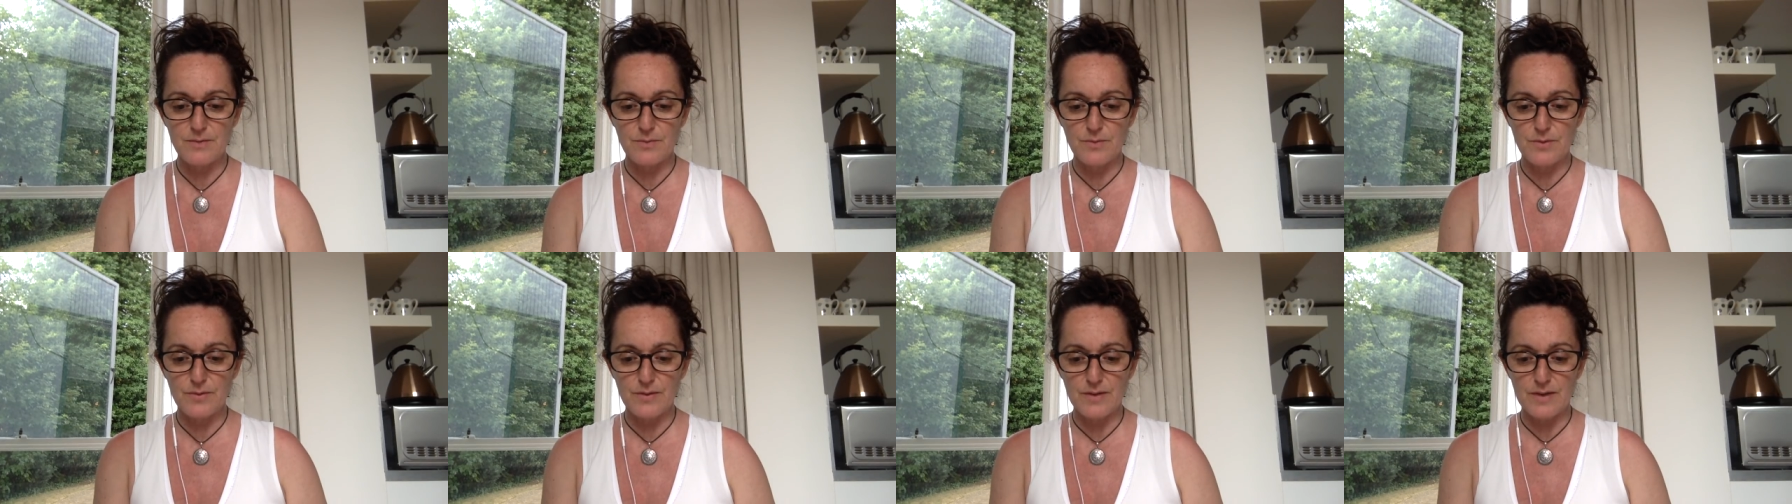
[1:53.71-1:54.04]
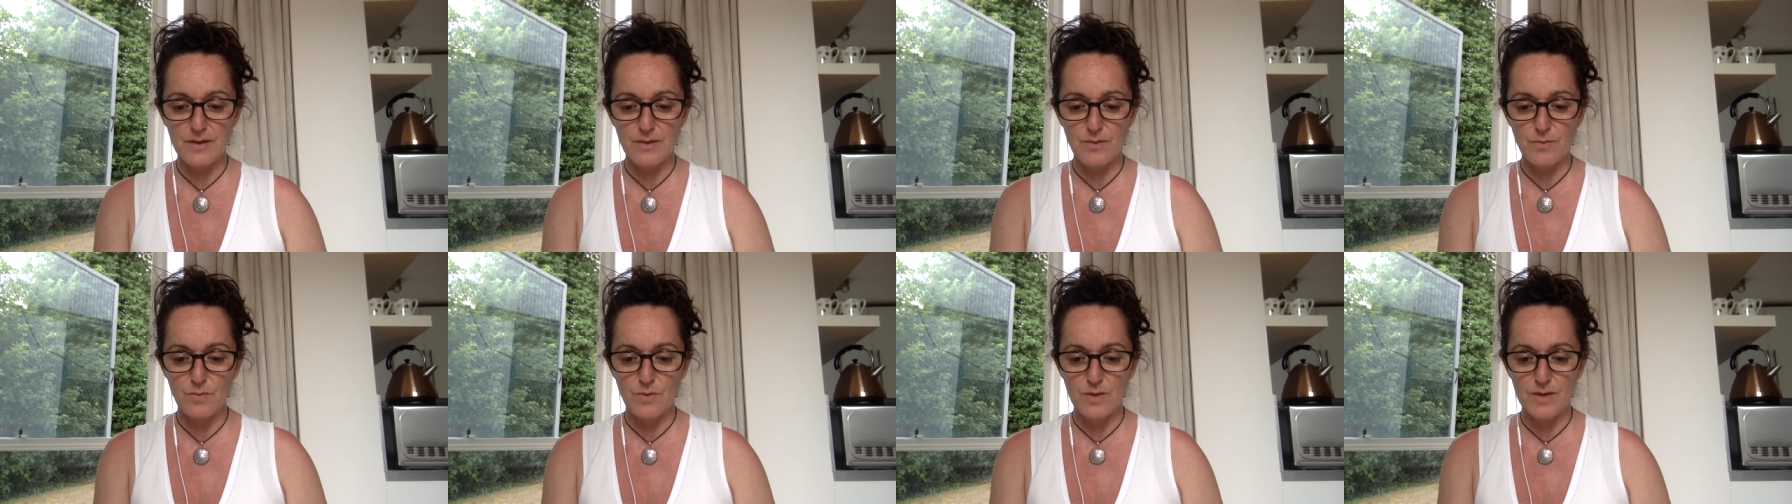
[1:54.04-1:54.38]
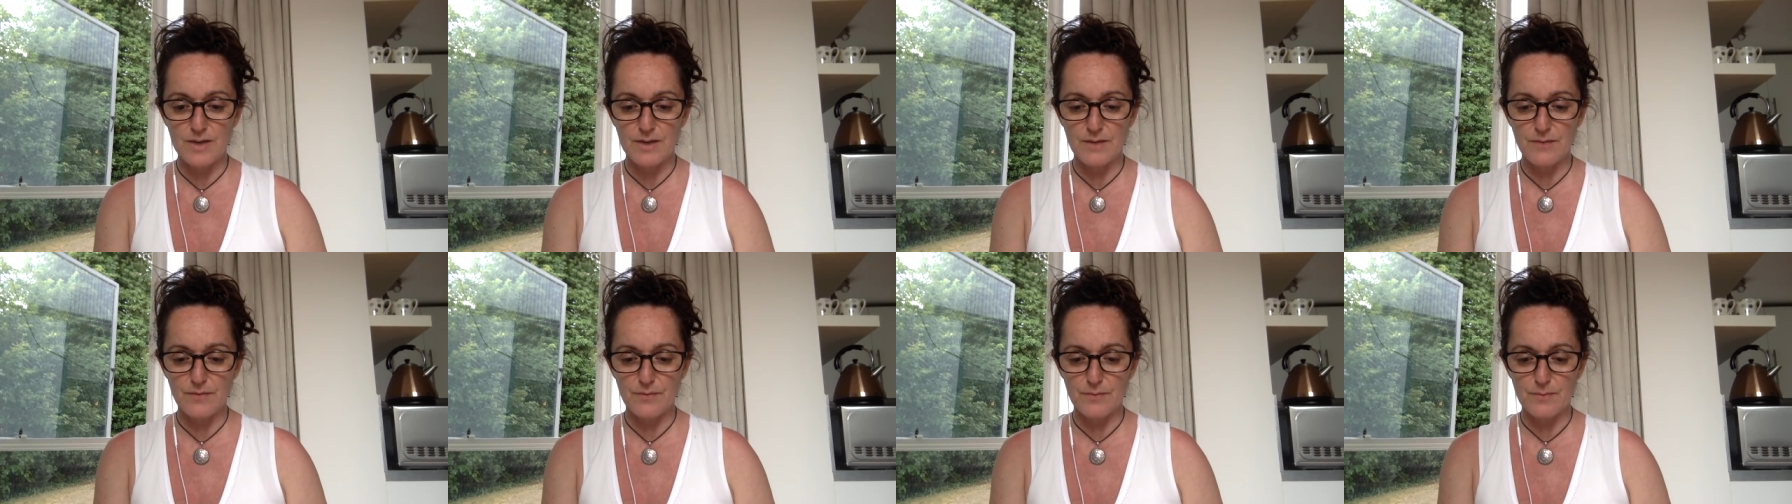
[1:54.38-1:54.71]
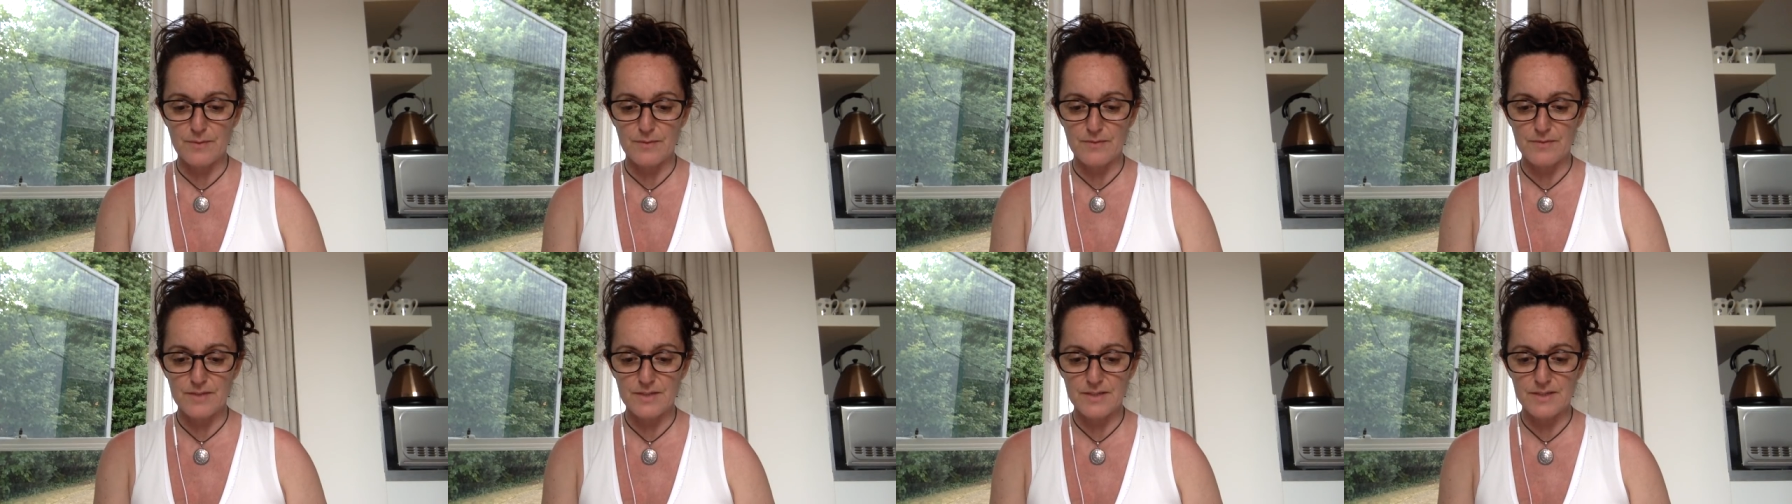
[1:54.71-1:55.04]
without waiting for
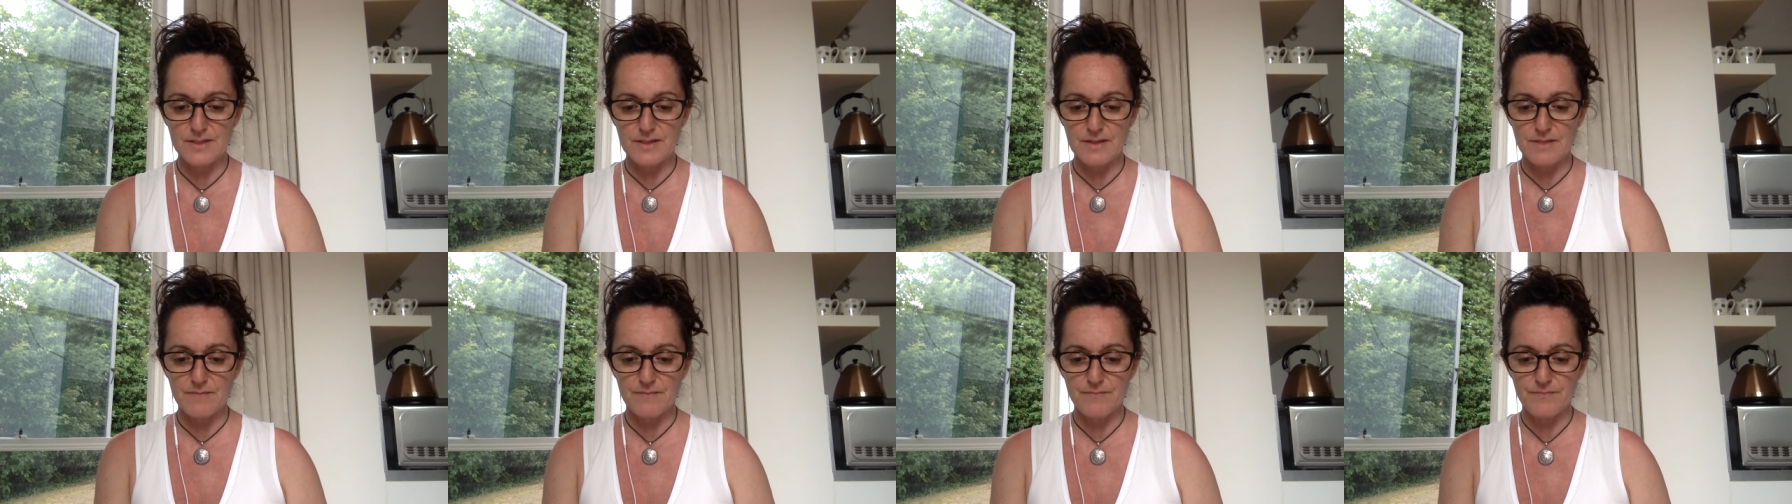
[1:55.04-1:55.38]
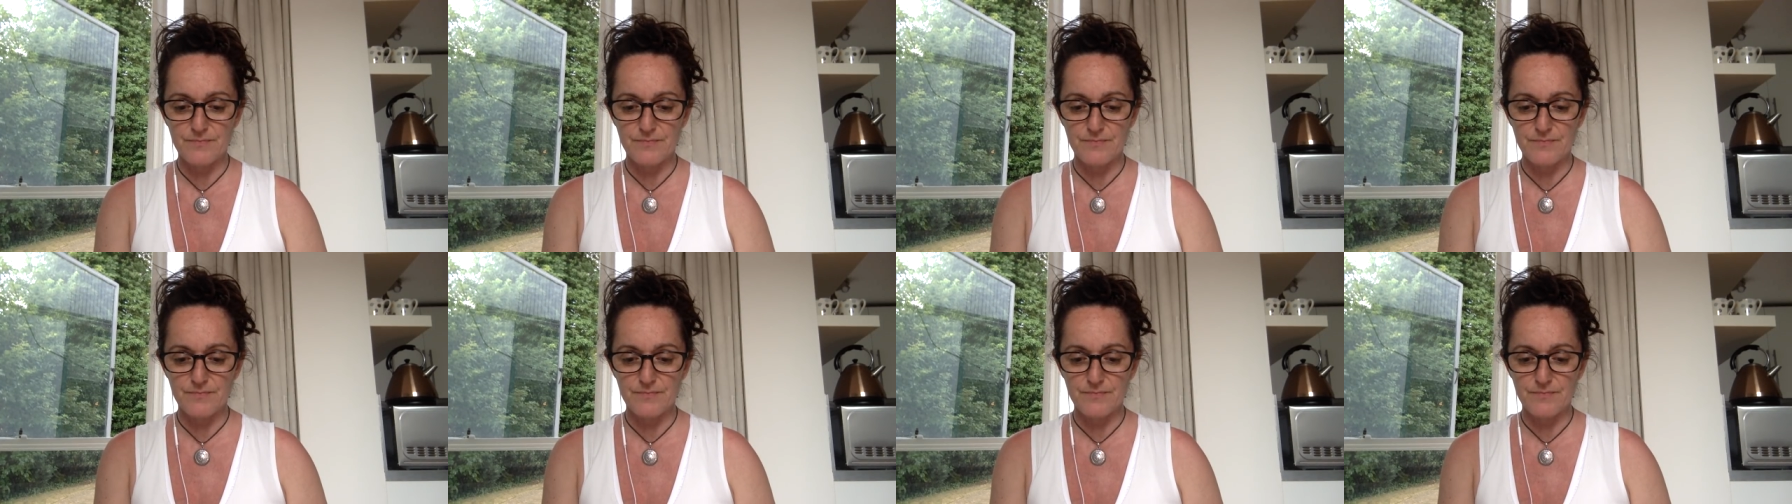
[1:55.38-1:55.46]
my visa.